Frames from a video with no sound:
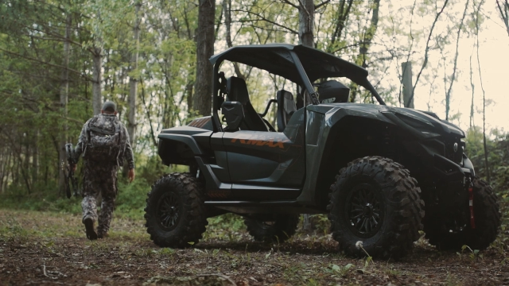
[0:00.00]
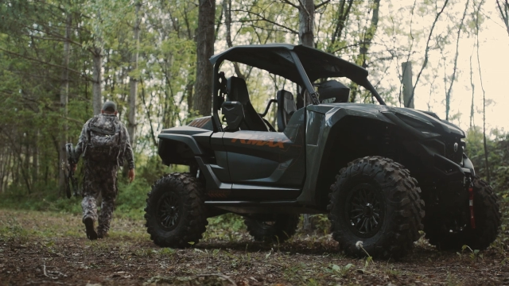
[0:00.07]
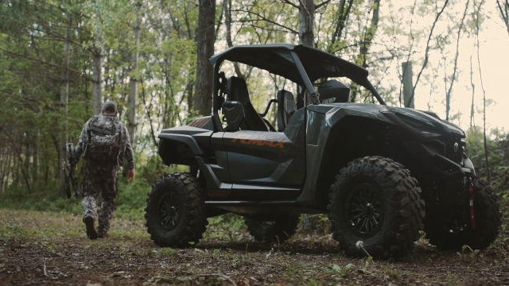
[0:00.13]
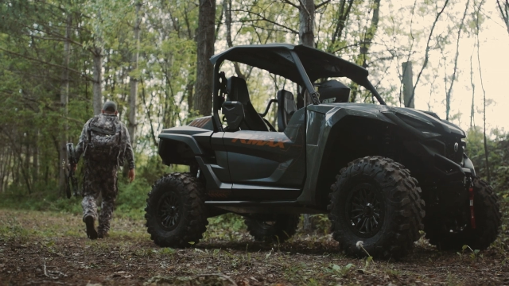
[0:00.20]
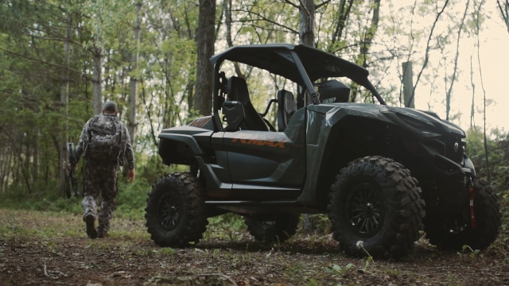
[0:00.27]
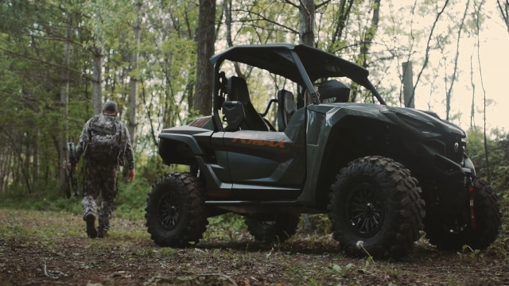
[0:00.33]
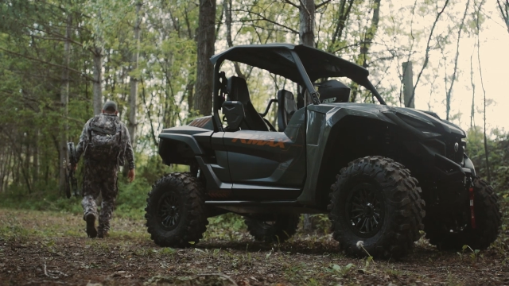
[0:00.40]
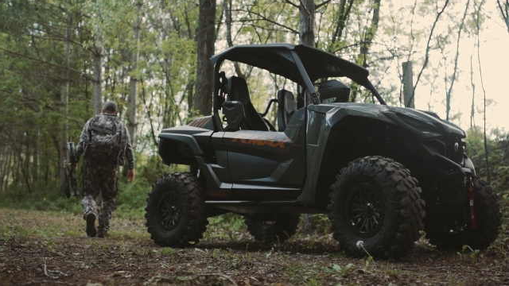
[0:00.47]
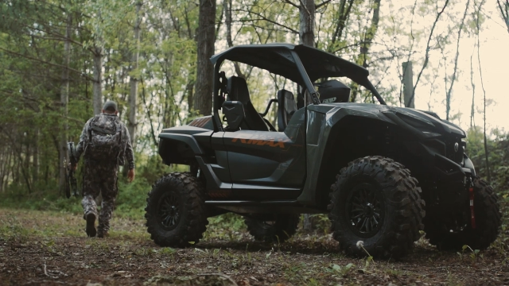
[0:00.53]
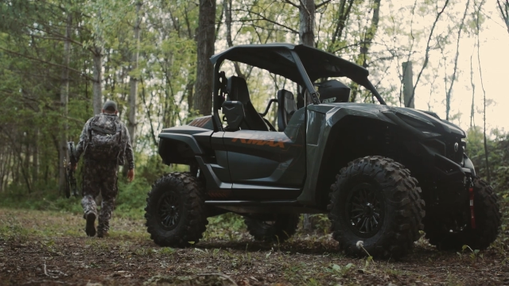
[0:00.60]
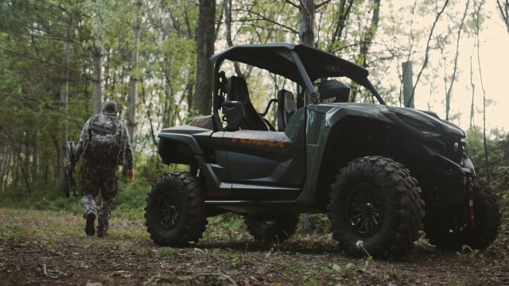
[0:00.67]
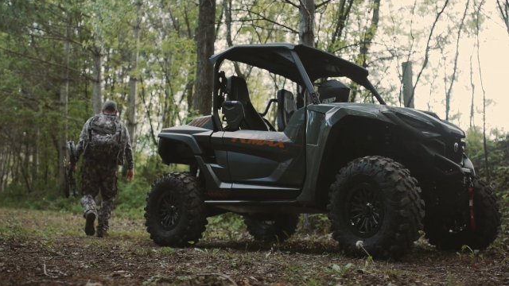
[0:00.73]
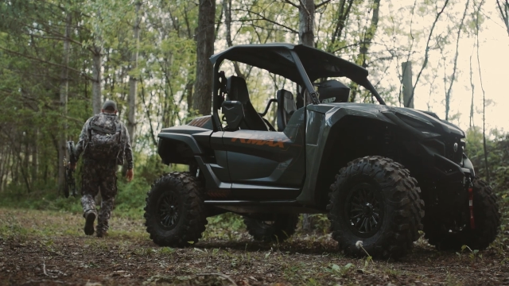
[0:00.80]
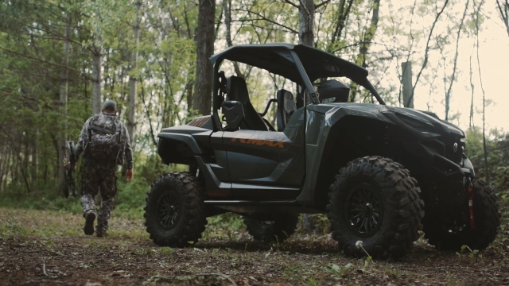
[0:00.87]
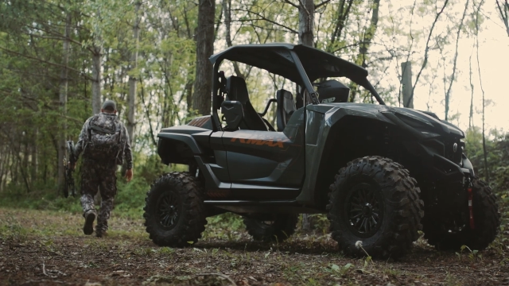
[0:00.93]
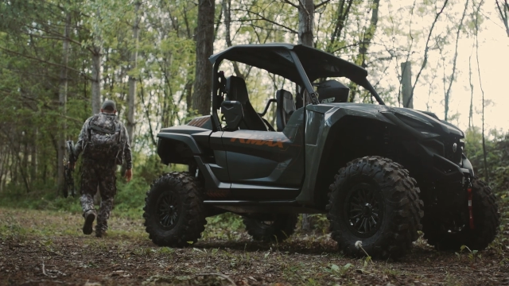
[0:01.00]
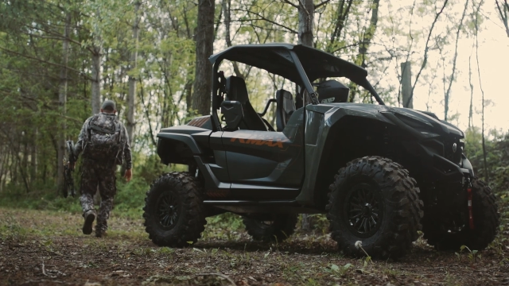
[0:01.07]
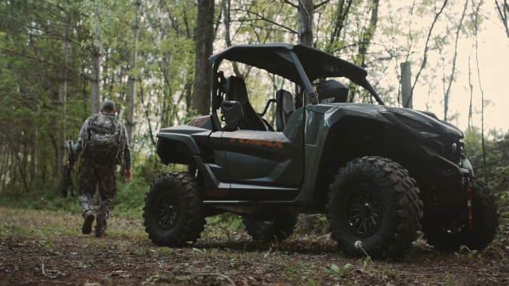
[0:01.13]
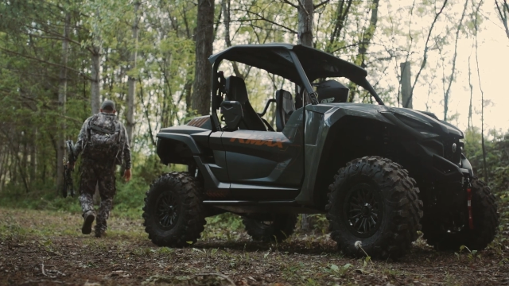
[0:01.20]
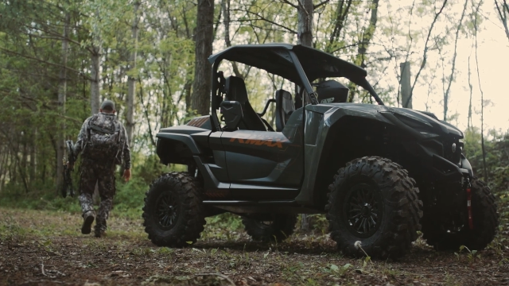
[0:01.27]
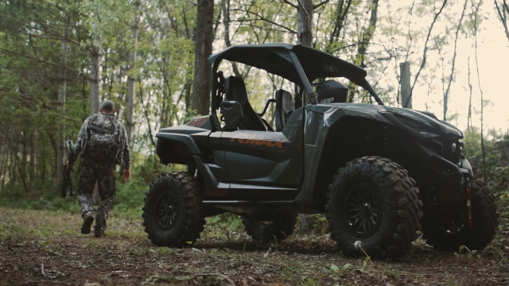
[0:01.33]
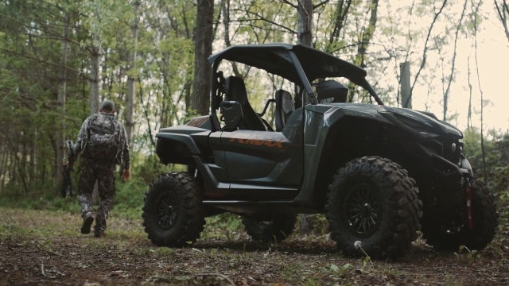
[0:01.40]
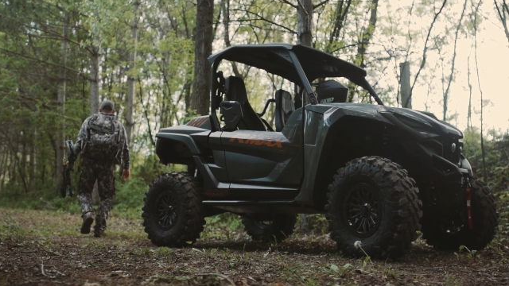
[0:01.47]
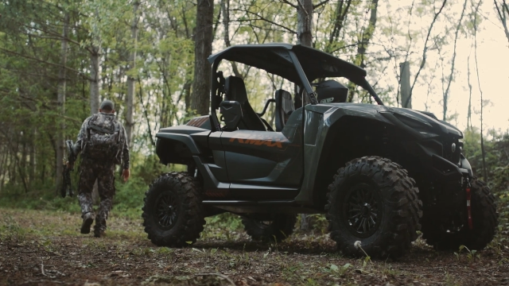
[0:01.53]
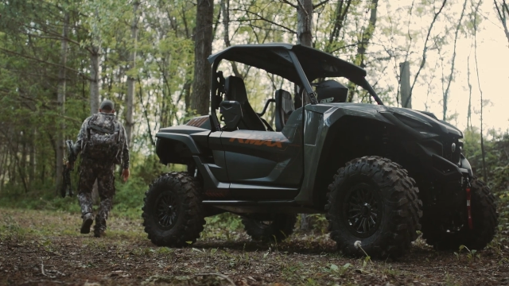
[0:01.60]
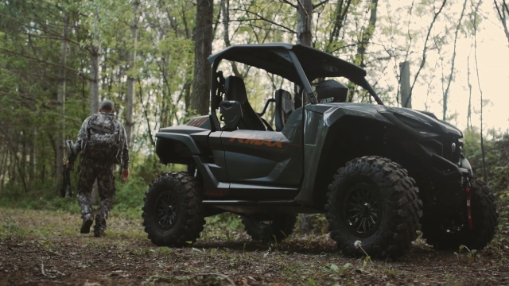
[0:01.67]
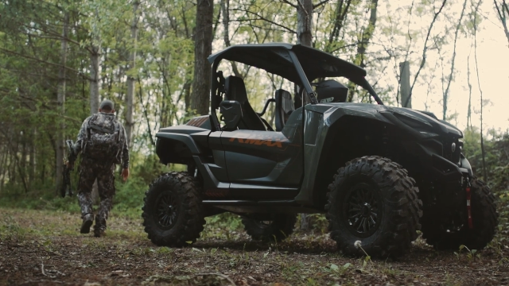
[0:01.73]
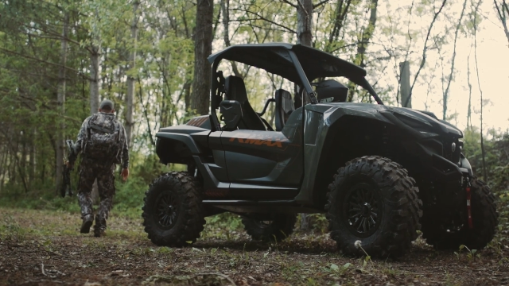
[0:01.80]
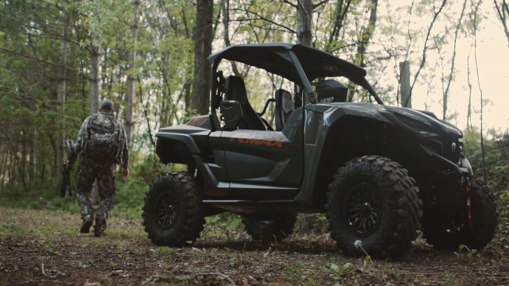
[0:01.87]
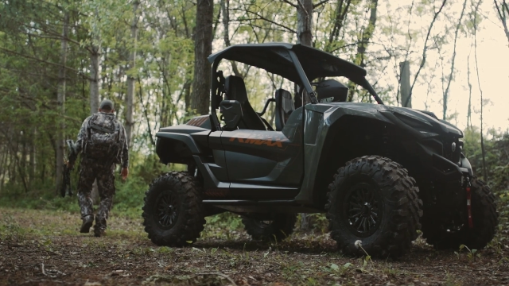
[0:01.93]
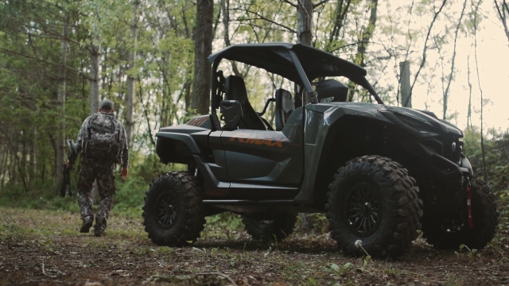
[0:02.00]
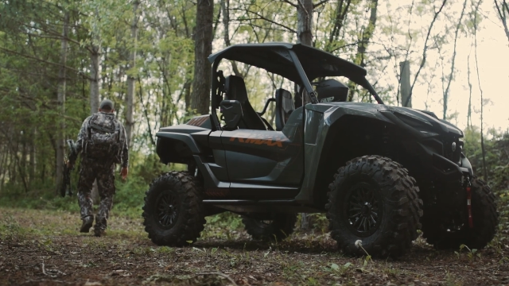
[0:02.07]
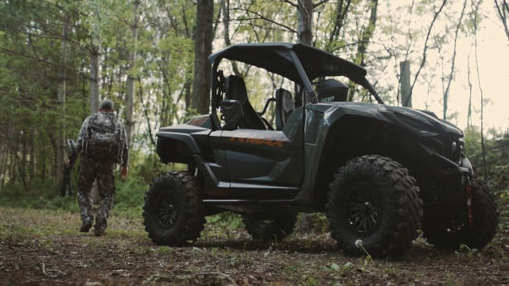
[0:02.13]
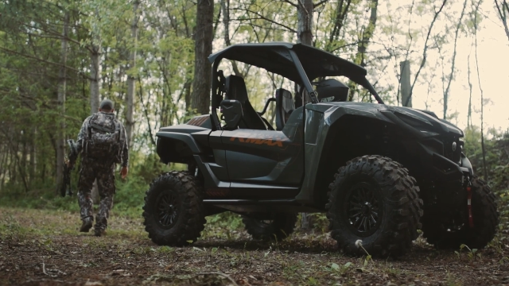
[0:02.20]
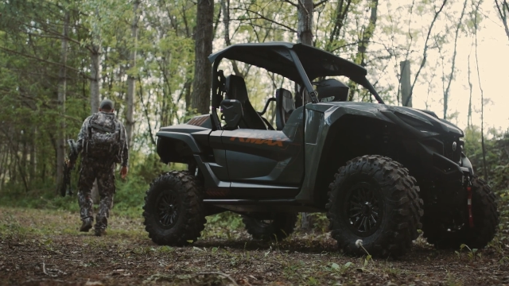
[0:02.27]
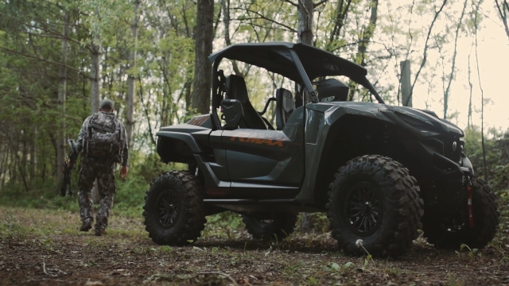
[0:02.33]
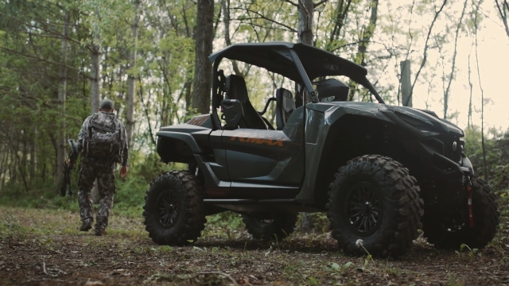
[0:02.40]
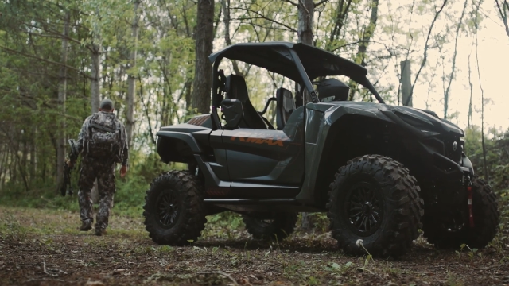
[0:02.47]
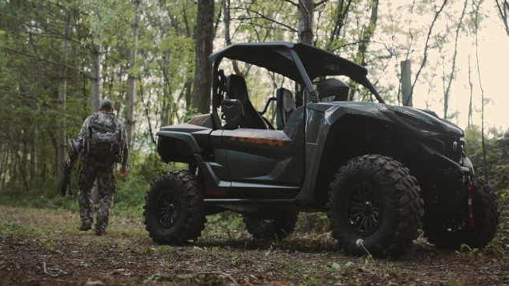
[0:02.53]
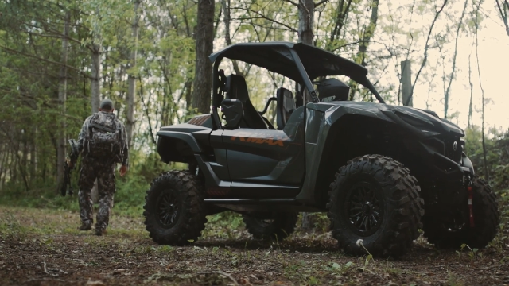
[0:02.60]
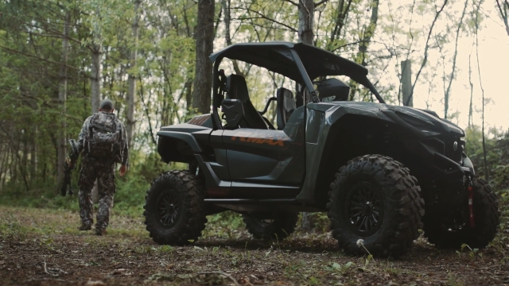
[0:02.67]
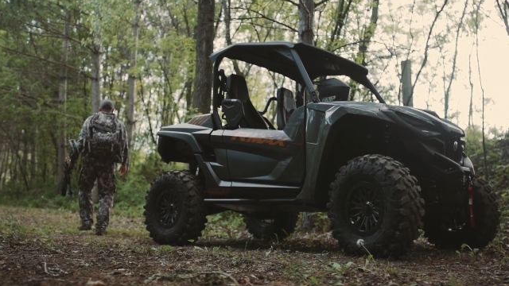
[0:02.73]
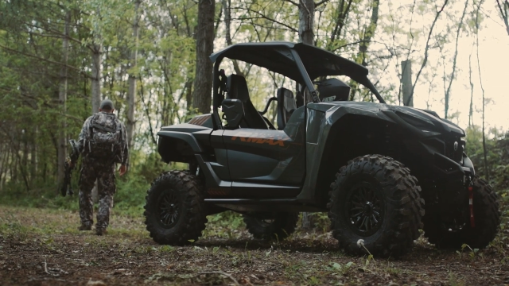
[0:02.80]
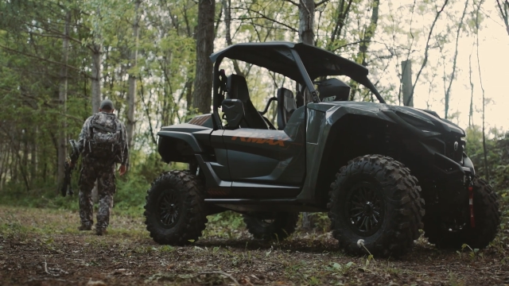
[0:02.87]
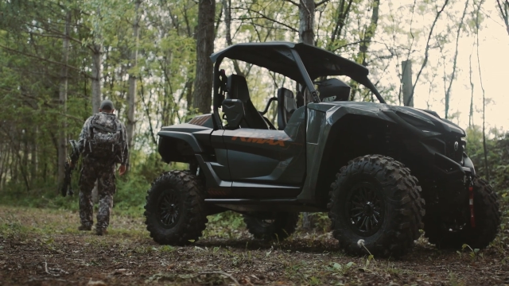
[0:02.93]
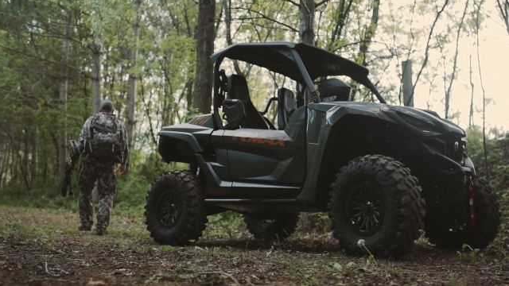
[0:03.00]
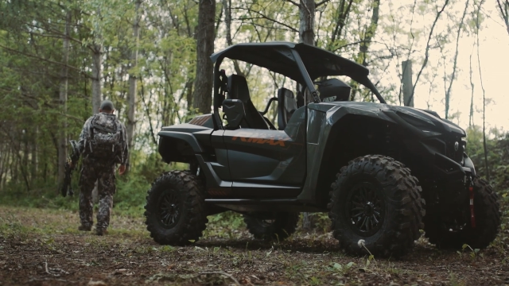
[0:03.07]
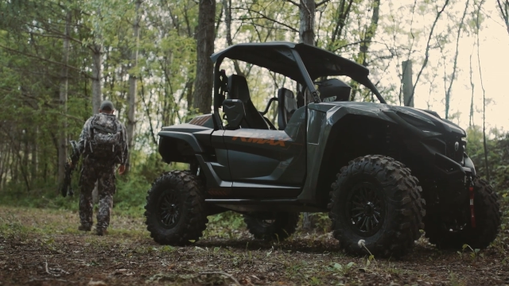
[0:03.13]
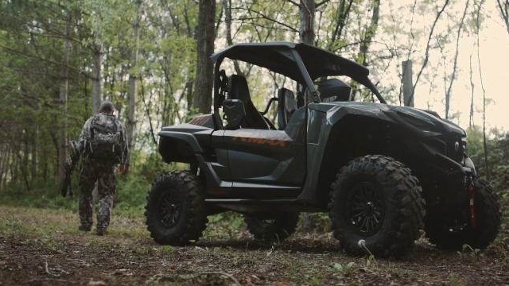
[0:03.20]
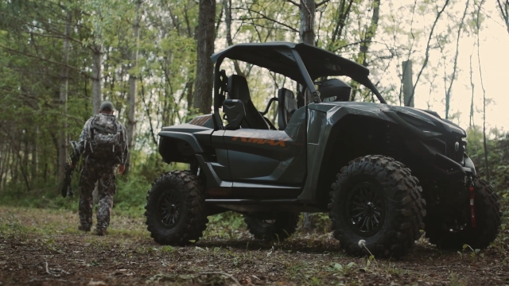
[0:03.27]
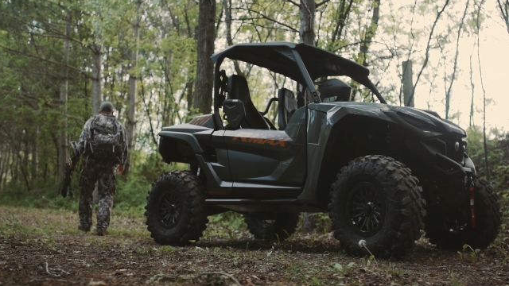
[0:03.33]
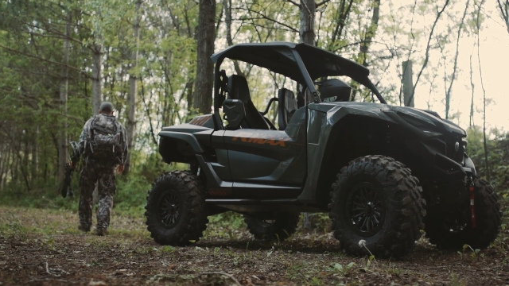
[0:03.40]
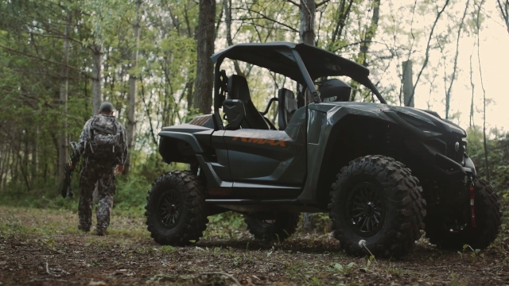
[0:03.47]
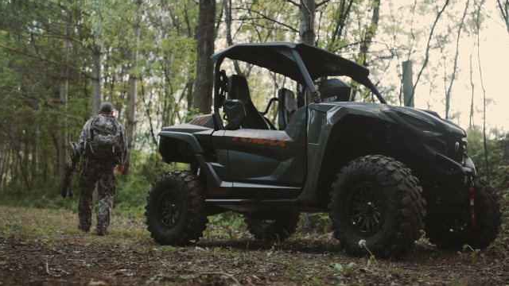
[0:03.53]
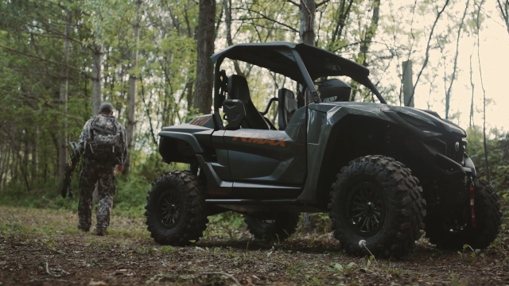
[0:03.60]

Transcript: (no speaker visible)